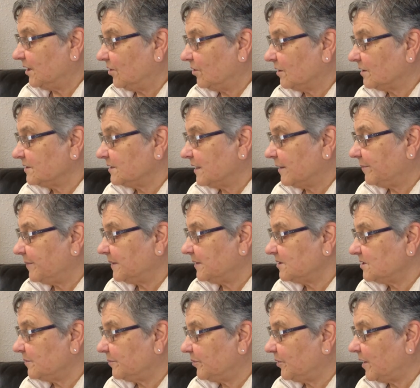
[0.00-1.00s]
looked up in
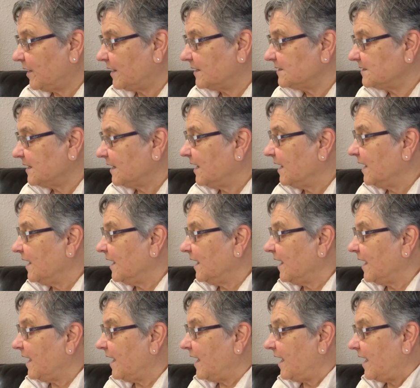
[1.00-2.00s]
surprise.
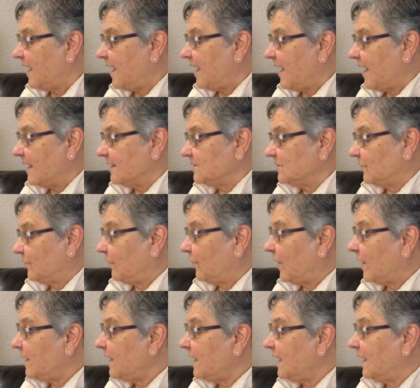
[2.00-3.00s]
As
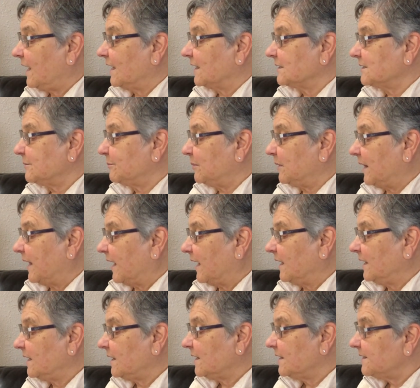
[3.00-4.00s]
Freddie
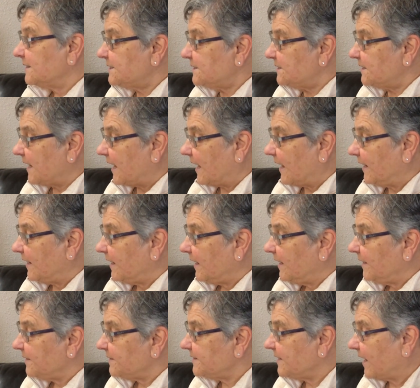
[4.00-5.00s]
explained, Said
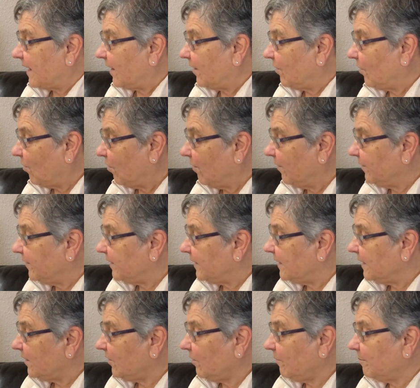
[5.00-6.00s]
and Ted aren't
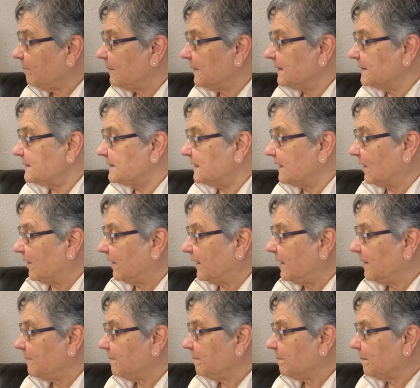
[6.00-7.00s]
here, Miss
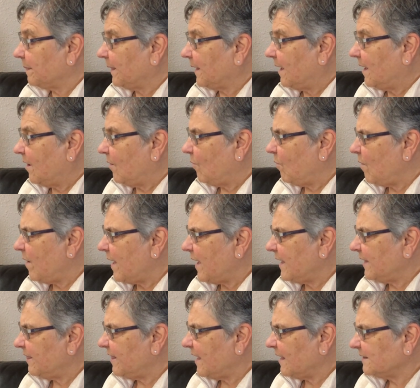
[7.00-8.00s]
Tilly. Why,
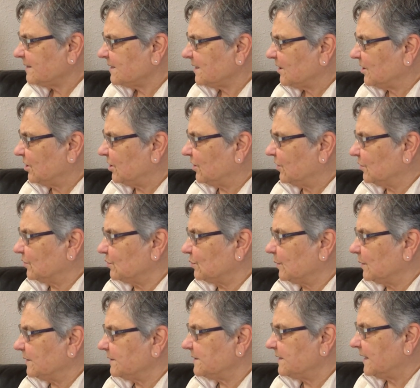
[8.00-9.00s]
that's
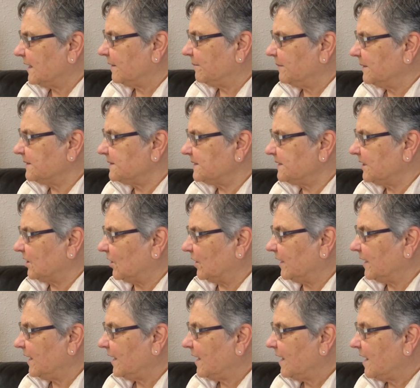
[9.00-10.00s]
unusual, said Miss
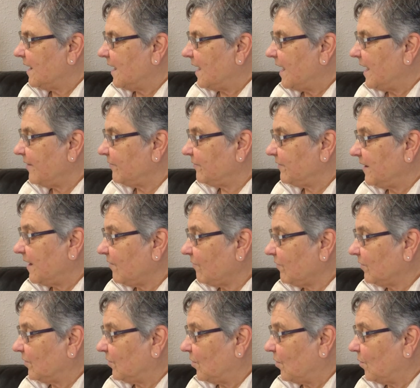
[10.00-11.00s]
Tilly. I've
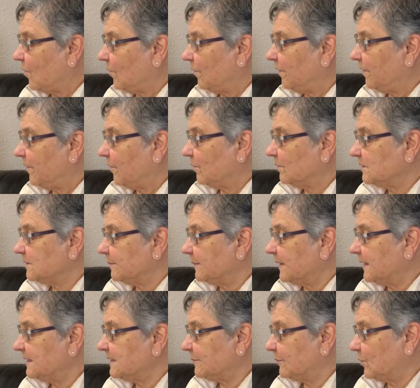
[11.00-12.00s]
never known those
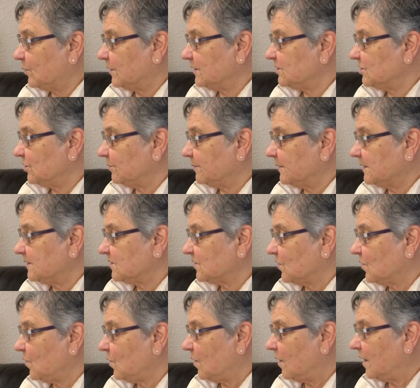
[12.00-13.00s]
mice boys to miss
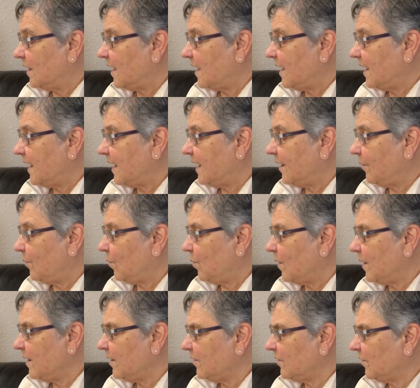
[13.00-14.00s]
school. I
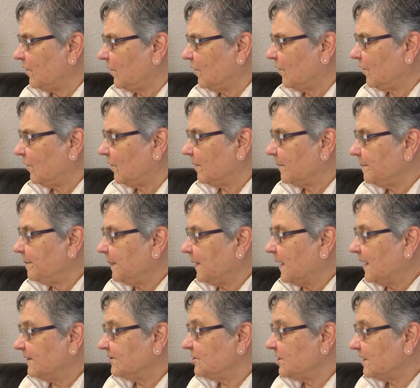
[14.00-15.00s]
wonder...
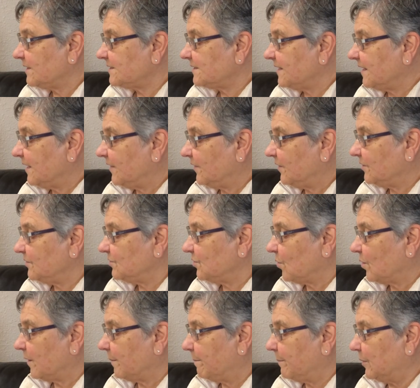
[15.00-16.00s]
Just then the
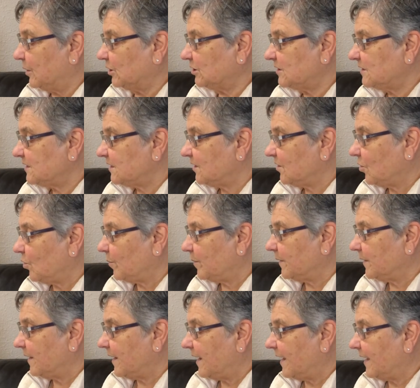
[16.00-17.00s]
door bursted
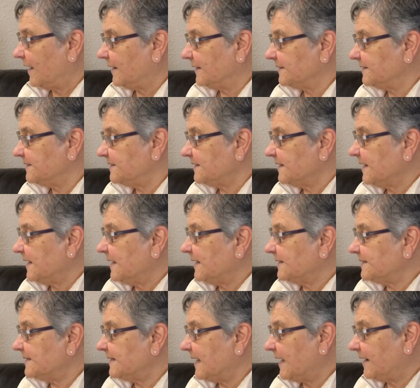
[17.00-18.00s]
open and
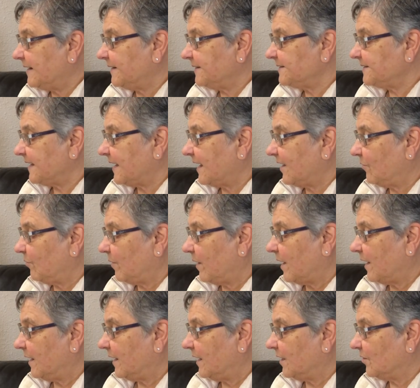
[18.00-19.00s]
Said and Ted
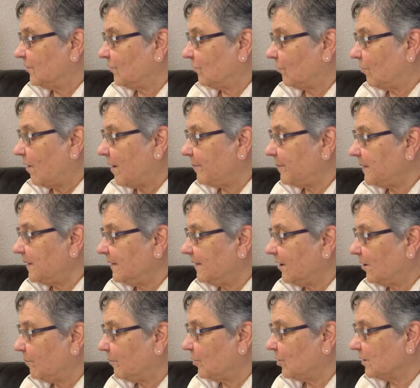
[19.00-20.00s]
ran in, dropping
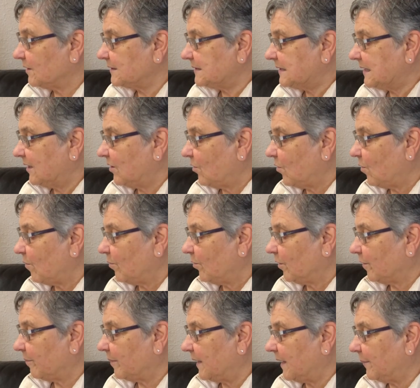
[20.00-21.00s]
their books and
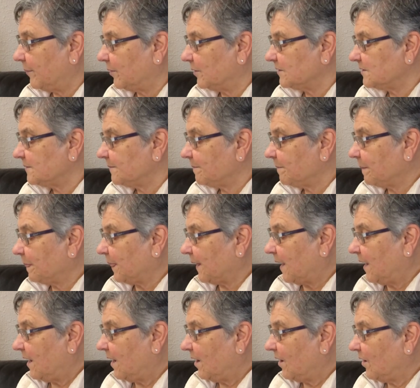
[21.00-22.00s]
homework papers.
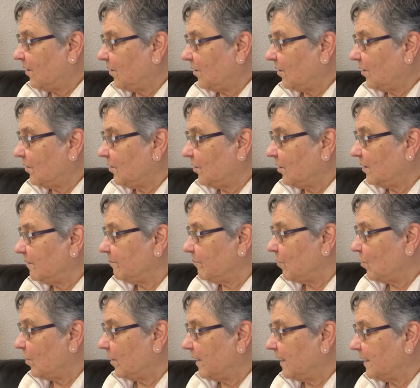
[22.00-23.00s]
Good
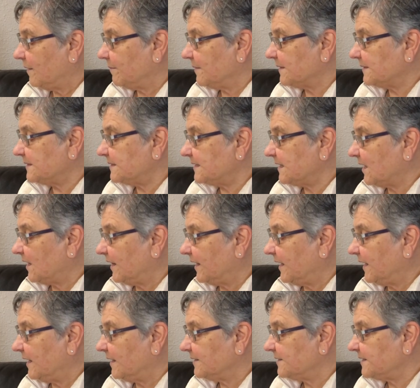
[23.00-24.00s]
morning, Miss
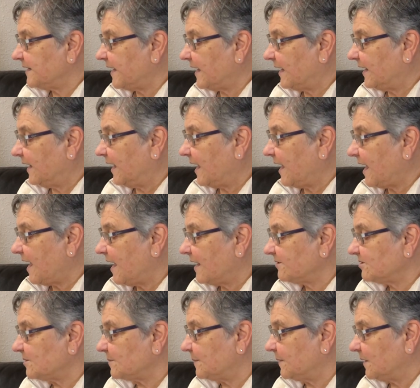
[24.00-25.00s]
Tilly, Ted
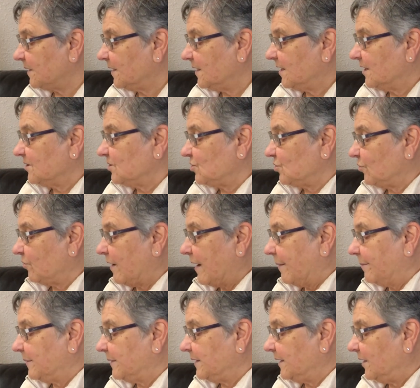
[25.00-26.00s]
gasped,
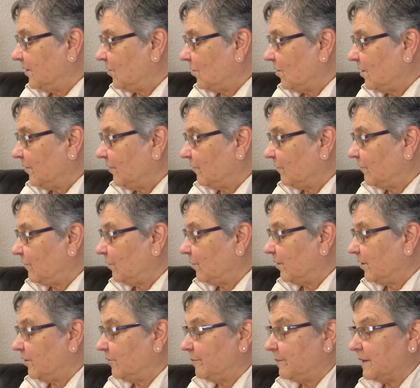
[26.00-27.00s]
scrambling on the
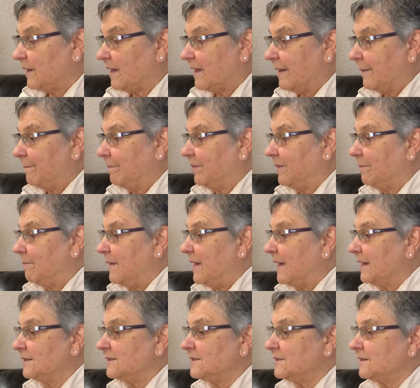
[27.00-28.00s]
floor to pick up the
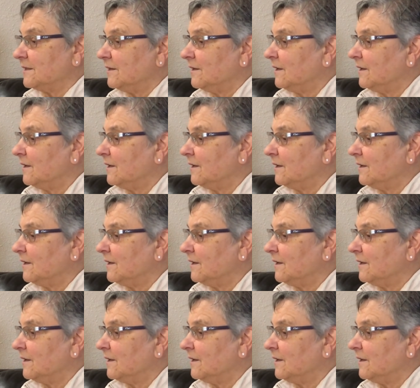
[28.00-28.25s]
mess.